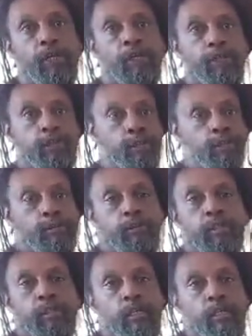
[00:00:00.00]
So
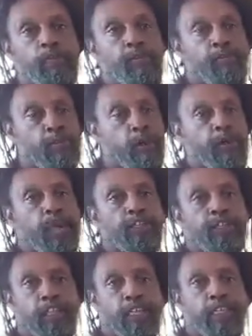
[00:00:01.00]
before we
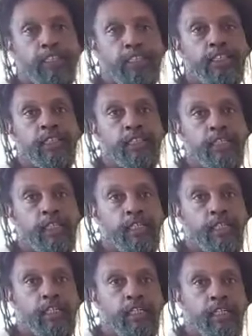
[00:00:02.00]
actually get into the
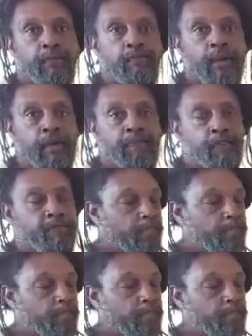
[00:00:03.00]
math of